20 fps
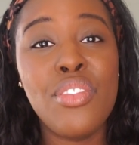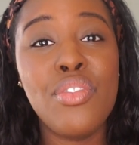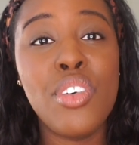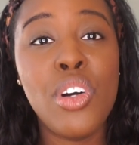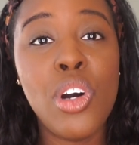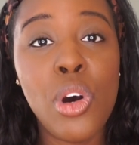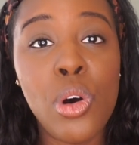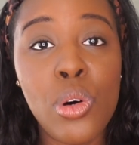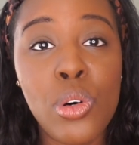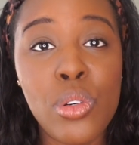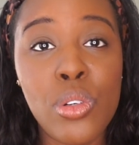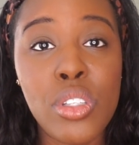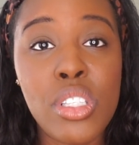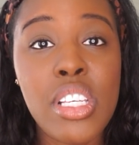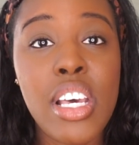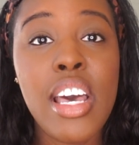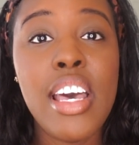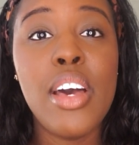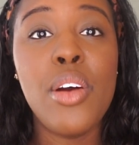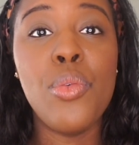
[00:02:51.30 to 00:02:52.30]
of goals
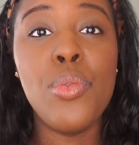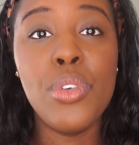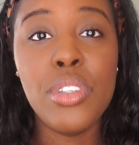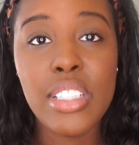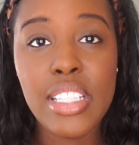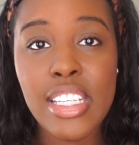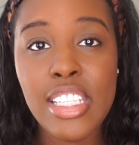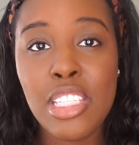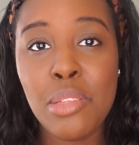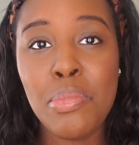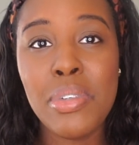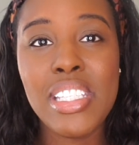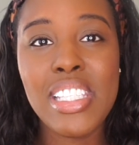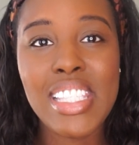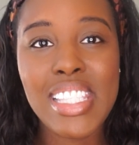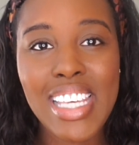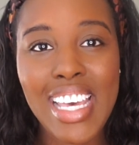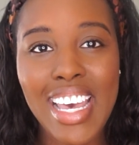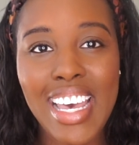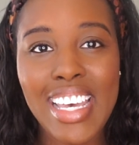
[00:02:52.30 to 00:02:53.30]
will need to be
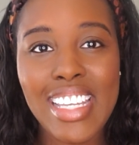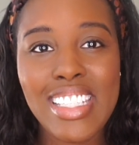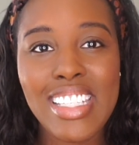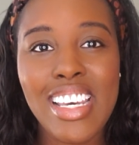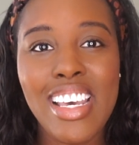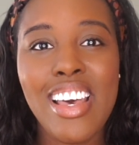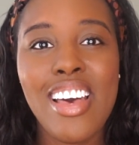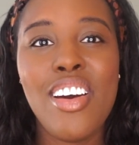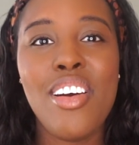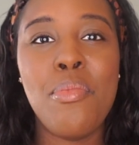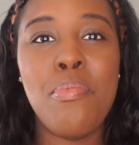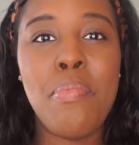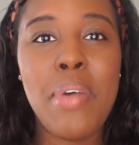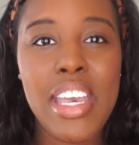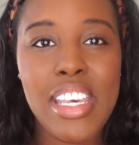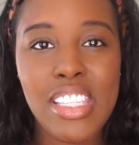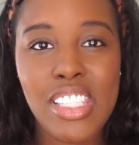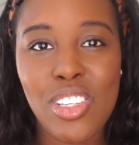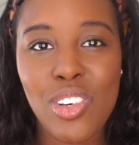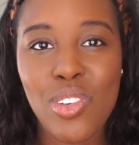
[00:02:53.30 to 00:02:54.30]
set
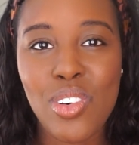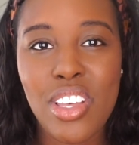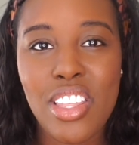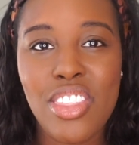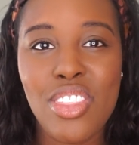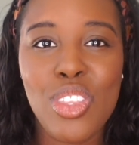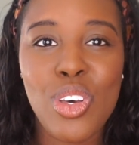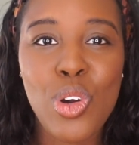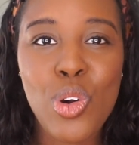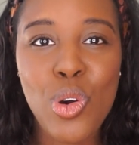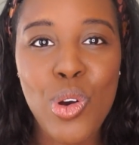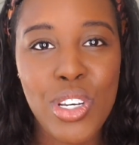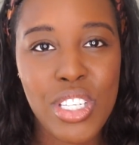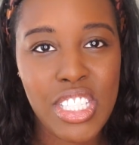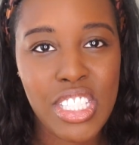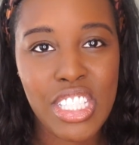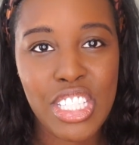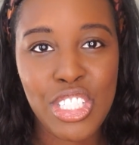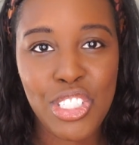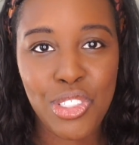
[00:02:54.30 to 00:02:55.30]
based on the
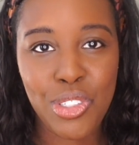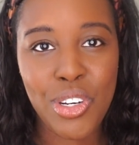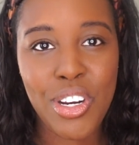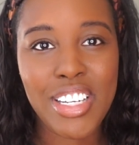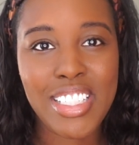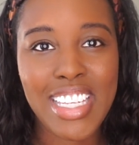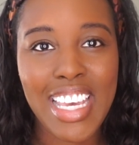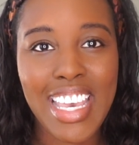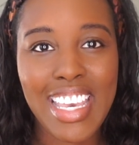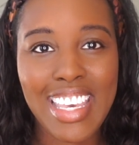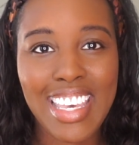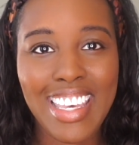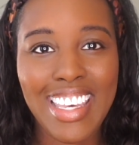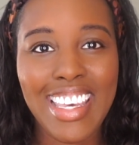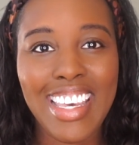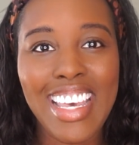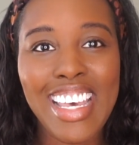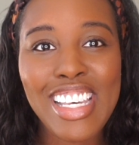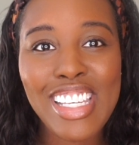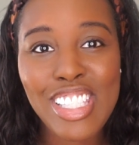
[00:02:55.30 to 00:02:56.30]
courses that you are
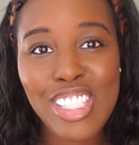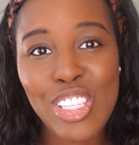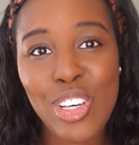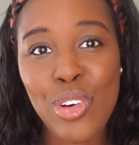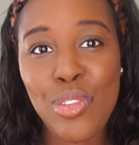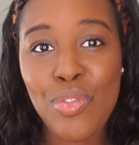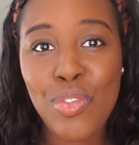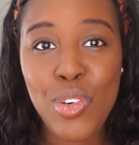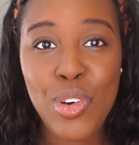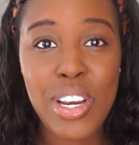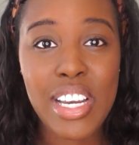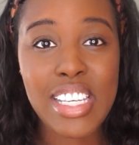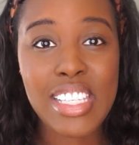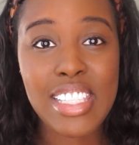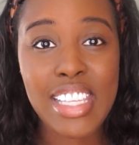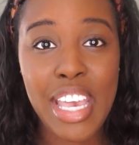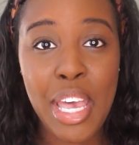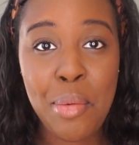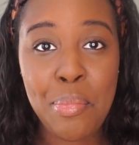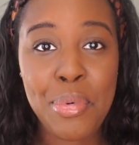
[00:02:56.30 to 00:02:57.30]
taking? So for
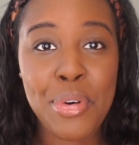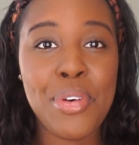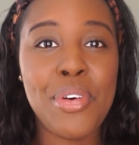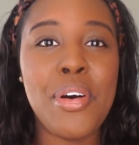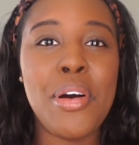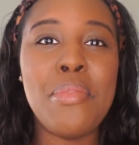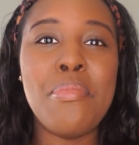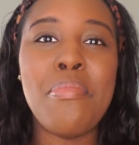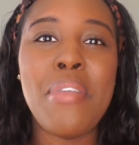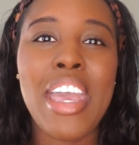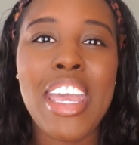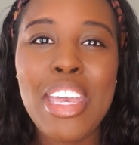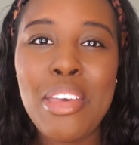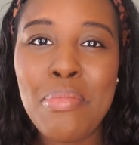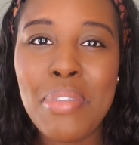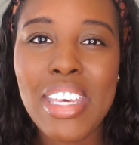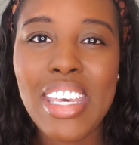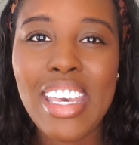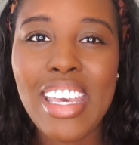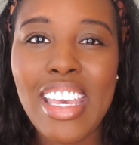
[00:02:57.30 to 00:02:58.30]
example,
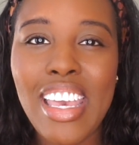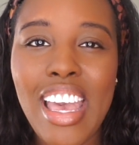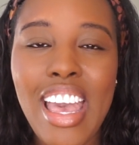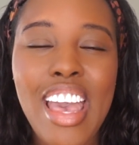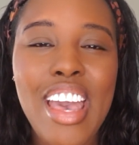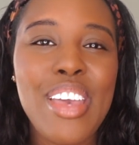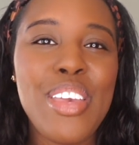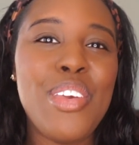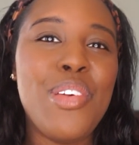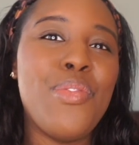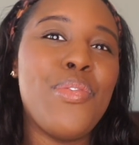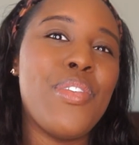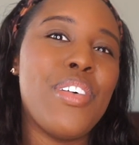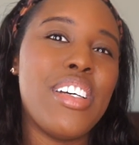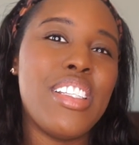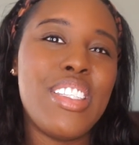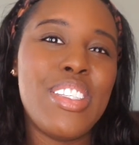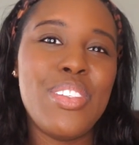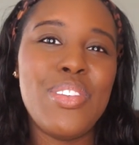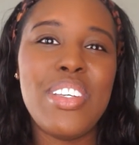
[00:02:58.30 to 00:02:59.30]
maybe you
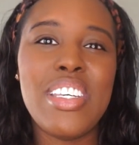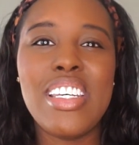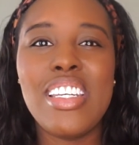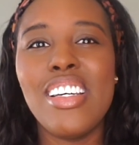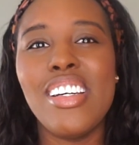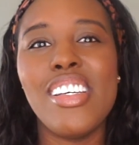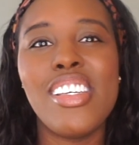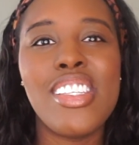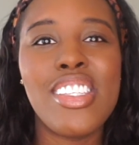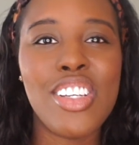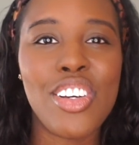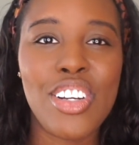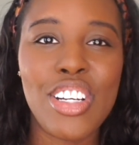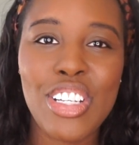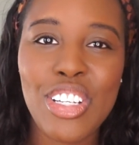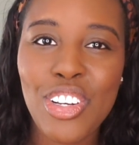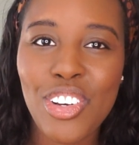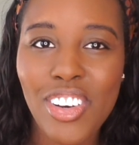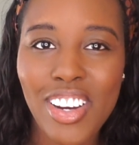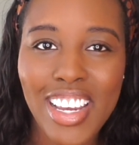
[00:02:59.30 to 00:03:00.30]
want to get a
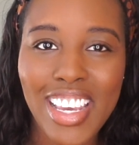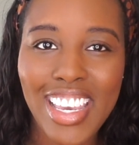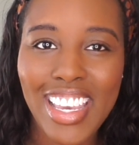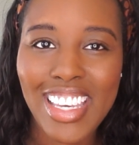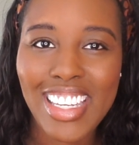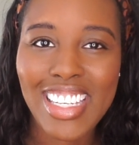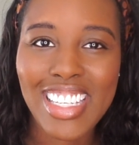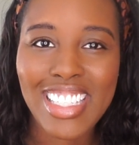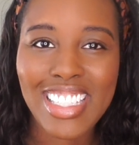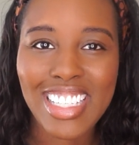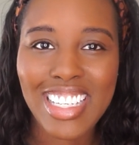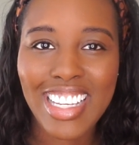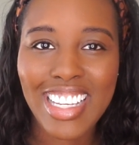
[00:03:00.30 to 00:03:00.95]
certain grade in a